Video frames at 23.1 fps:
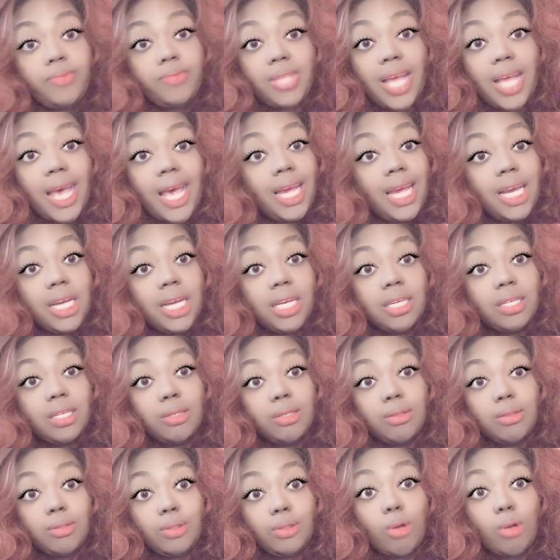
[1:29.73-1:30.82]
Like,
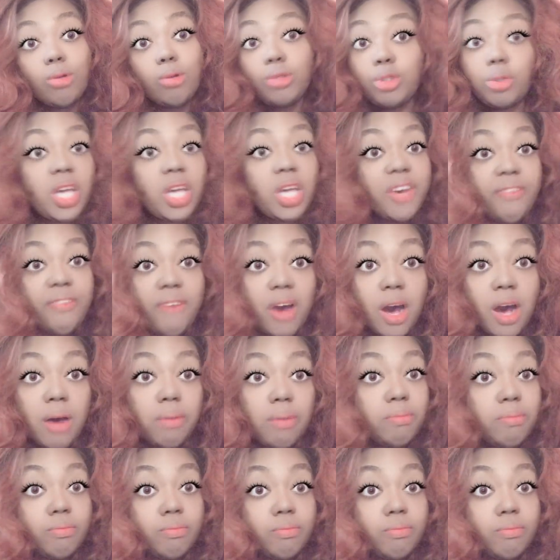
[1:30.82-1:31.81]
don't you give up.